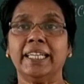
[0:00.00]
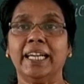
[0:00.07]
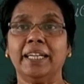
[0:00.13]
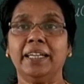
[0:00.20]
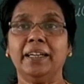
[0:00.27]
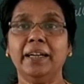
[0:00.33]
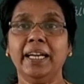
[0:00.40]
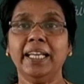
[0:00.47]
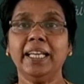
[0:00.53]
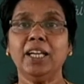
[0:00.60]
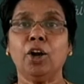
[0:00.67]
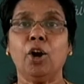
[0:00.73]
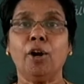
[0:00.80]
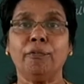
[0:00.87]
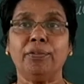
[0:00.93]

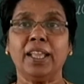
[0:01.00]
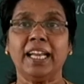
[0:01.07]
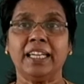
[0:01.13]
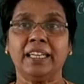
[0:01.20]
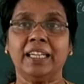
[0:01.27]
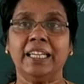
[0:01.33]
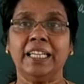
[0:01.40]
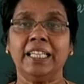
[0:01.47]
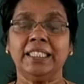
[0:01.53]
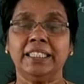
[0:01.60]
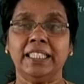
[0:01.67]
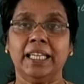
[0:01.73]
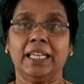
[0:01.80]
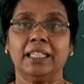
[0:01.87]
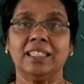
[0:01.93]
deadening of that
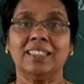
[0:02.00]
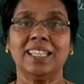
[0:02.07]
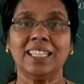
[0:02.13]
region,